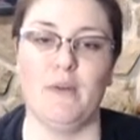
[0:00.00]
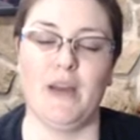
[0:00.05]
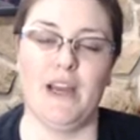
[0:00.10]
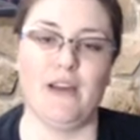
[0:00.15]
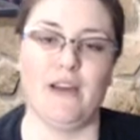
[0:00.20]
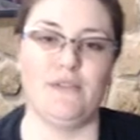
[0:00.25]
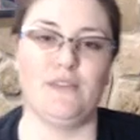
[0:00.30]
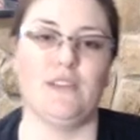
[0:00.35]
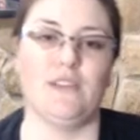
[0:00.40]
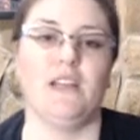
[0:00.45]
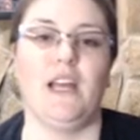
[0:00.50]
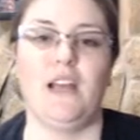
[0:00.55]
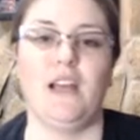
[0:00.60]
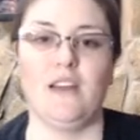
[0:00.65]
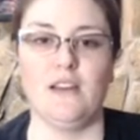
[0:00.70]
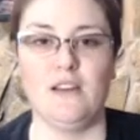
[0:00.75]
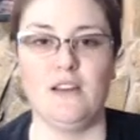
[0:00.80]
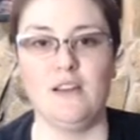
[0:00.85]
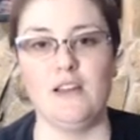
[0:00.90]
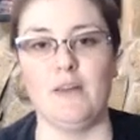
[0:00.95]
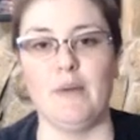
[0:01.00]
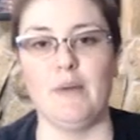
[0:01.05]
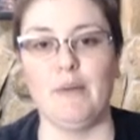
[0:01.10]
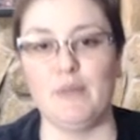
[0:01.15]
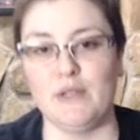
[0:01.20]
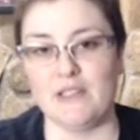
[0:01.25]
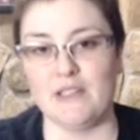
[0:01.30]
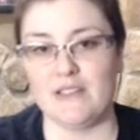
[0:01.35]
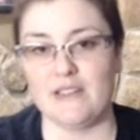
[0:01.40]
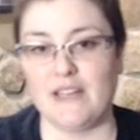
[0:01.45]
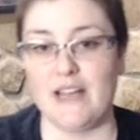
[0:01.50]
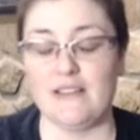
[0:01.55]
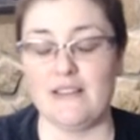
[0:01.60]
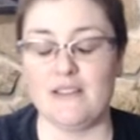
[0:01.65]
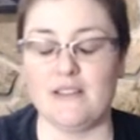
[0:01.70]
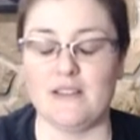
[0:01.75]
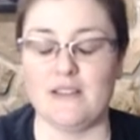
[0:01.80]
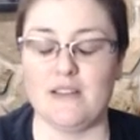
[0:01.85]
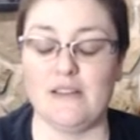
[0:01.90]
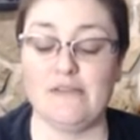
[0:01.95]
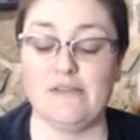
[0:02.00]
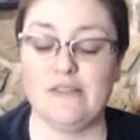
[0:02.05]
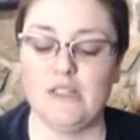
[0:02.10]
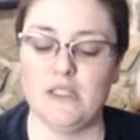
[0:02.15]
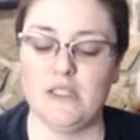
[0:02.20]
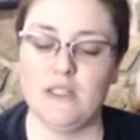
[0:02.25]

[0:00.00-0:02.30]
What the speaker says: I have to, like, come up with the stats and stuff.